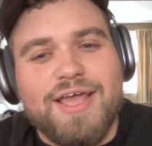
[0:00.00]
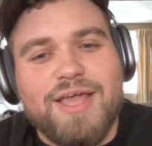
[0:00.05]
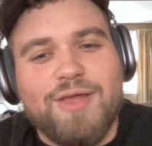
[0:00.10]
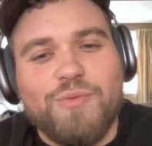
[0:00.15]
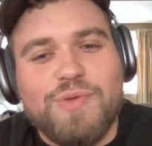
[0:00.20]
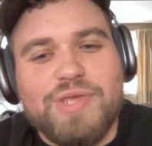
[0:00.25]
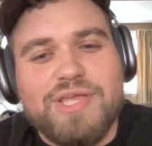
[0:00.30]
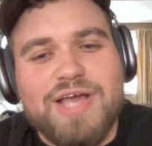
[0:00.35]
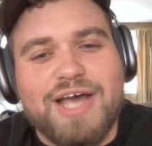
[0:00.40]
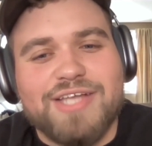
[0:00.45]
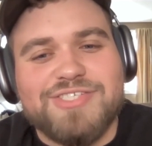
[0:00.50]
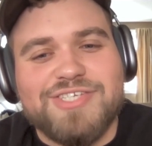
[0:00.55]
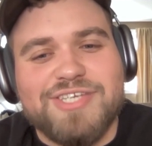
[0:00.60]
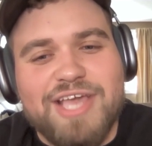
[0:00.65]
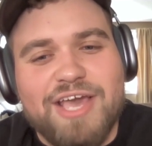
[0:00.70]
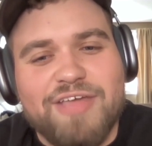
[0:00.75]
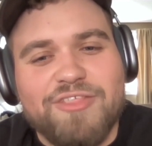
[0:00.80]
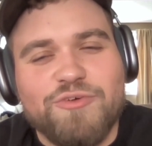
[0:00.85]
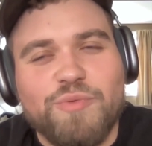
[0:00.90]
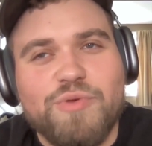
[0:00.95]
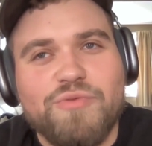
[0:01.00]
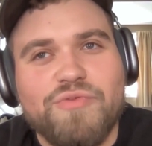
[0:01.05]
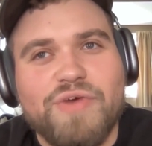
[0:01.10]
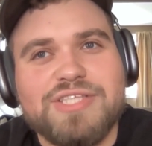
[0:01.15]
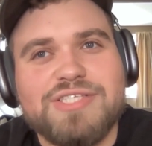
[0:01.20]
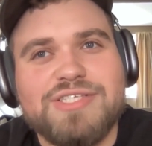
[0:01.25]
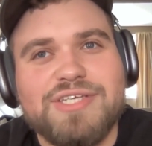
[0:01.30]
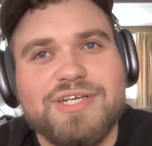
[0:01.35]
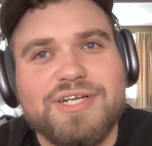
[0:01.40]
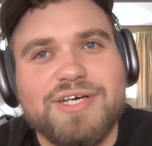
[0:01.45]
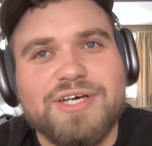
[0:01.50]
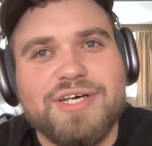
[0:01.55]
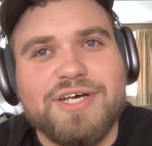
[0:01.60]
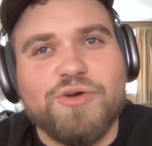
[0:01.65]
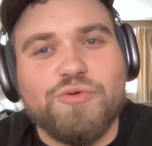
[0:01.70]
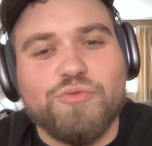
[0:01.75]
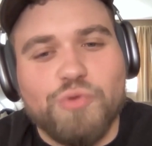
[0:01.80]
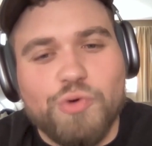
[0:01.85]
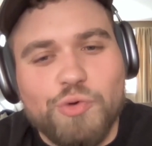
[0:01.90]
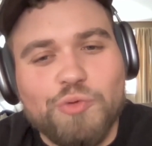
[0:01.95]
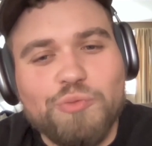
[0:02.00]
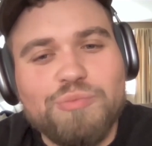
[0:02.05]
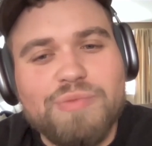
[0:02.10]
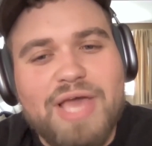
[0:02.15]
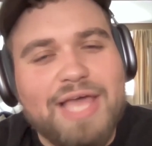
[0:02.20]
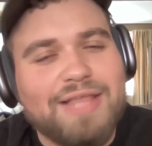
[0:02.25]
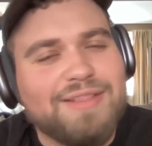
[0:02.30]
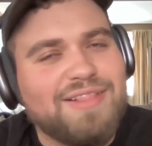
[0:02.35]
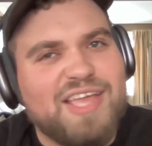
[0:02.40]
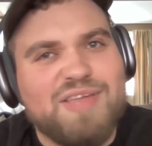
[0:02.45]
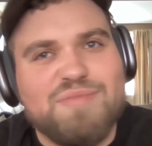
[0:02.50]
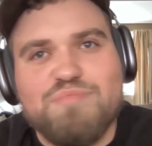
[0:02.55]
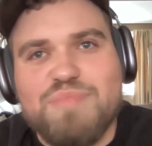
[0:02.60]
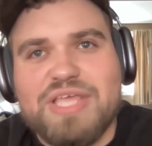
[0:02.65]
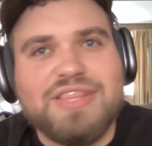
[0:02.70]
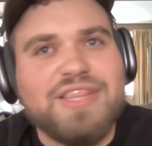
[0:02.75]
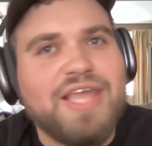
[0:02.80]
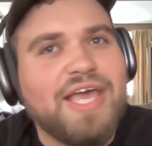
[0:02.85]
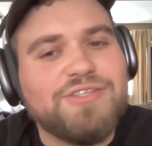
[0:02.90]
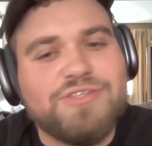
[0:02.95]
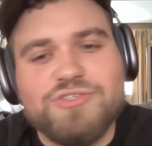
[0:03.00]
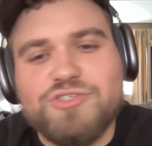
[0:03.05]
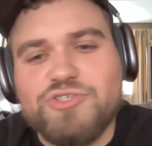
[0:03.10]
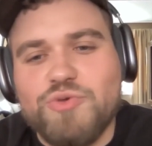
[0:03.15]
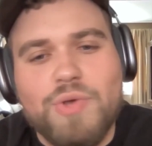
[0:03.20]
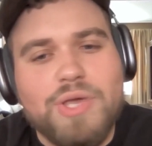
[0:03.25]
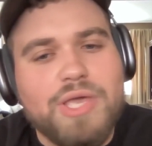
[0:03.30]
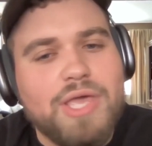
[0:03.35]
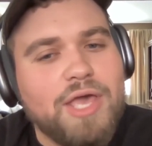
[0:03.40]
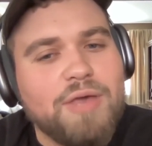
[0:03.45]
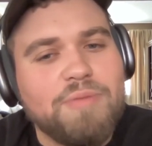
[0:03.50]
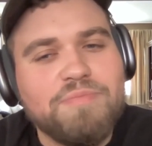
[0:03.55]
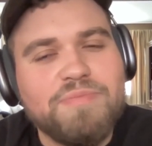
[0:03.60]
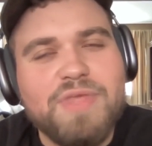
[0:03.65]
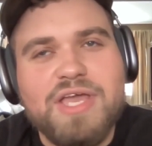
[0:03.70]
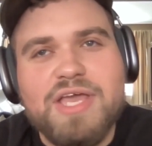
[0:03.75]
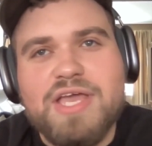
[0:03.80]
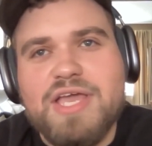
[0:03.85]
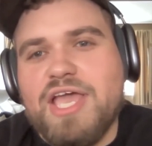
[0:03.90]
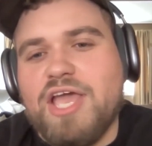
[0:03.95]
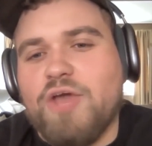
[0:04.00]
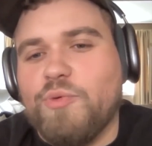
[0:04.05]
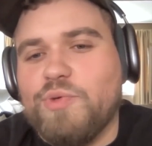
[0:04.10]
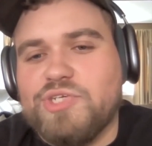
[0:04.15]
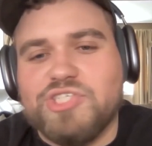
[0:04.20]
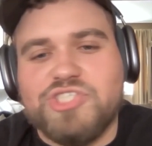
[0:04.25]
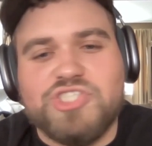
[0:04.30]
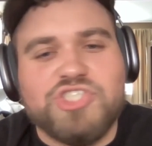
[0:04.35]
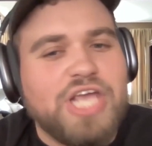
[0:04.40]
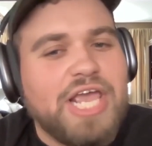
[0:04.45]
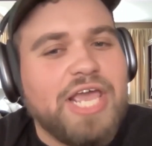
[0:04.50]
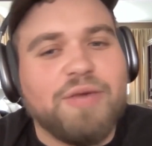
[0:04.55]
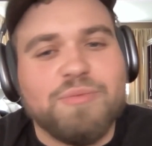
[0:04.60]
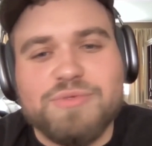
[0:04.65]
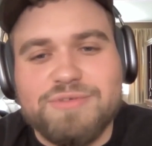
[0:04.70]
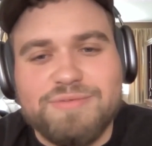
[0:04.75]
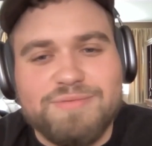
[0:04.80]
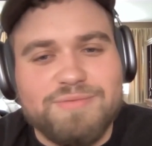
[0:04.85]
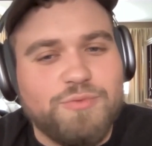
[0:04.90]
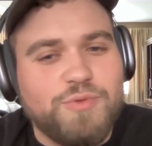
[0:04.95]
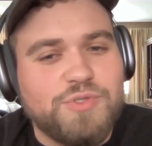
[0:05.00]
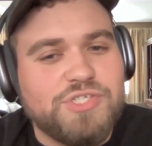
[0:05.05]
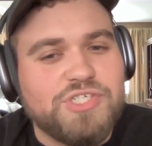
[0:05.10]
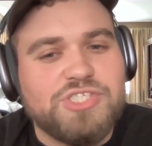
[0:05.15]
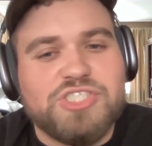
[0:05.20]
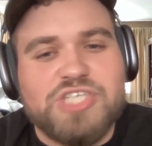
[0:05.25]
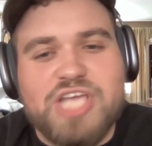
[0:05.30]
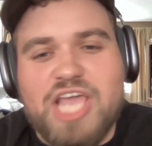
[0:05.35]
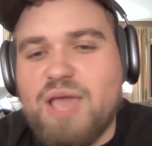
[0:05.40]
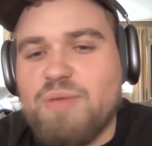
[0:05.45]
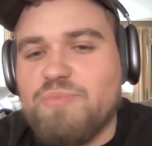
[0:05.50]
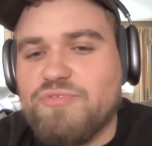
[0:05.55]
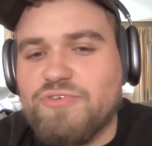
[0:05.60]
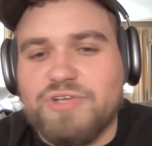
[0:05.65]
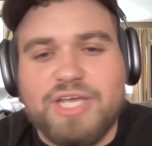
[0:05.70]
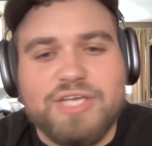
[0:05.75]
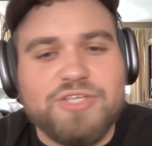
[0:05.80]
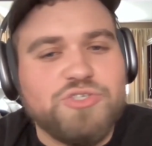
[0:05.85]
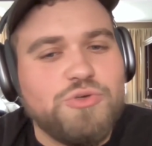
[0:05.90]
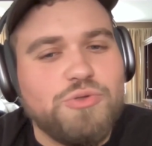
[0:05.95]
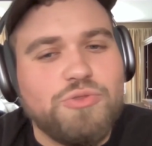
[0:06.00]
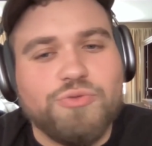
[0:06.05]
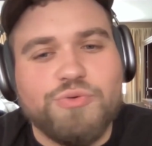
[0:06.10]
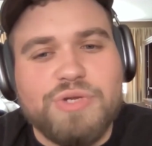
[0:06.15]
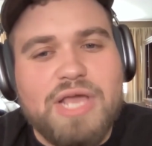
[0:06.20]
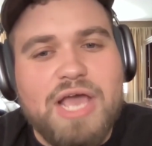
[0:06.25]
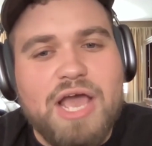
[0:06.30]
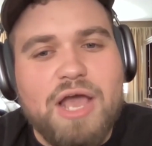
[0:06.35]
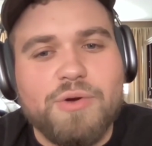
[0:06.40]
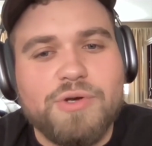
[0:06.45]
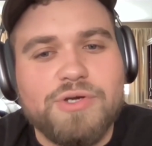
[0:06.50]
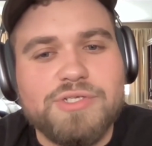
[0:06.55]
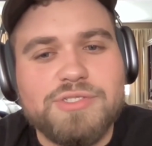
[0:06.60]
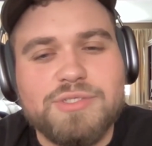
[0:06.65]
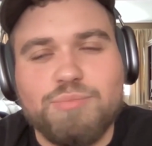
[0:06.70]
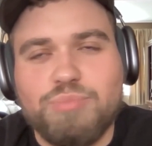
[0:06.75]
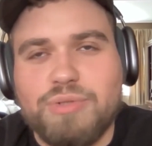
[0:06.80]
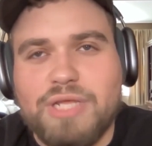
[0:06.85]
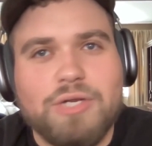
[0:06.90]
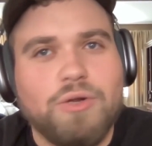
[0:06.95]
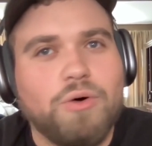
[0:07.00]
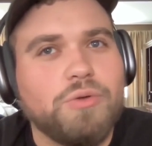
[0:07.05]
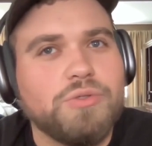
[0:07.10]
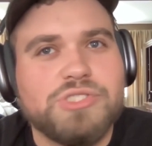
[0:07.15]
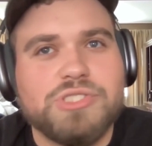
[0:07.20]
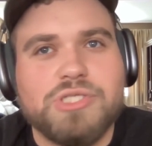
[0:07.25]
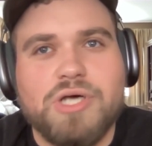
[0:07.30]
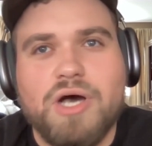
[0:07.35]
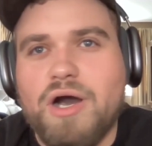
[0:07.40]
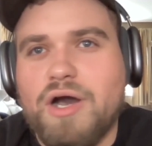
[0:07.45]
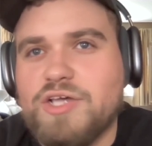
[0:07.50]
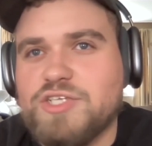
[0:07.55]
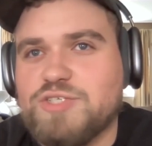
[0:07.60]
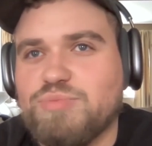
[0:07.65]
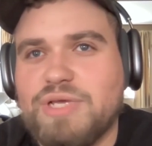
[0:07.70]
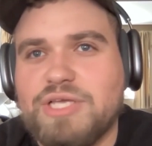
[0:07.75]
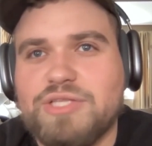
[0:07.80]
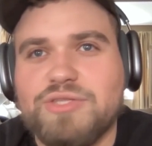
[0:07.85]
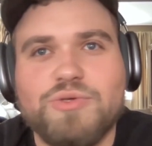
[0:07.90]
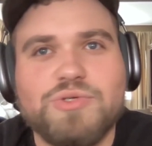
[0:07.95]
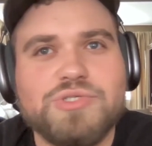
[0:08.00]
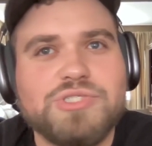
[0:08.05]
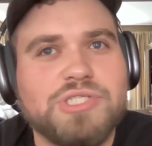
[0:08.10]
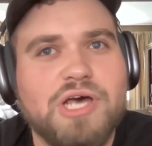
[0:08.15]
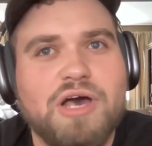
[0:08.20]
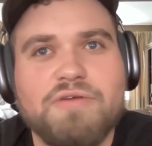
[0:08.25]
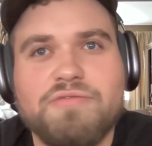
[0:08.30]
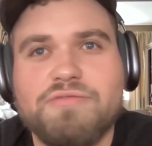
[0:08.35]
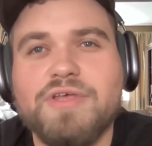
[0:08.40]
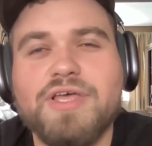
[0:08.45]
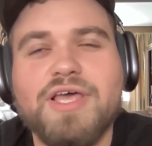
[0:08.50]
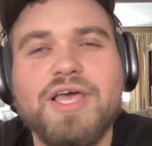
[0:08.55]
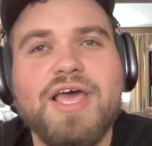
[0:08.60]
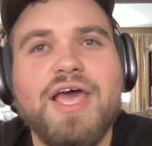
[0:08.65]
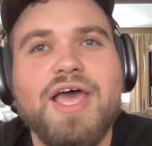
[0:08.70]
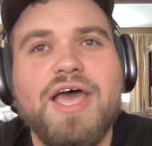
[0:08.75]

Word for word: and we got together. We rented a room at like midnight to 2 a.m. We just jammed. We just jammed for like 2-3 hours, played old songs, played new stuff.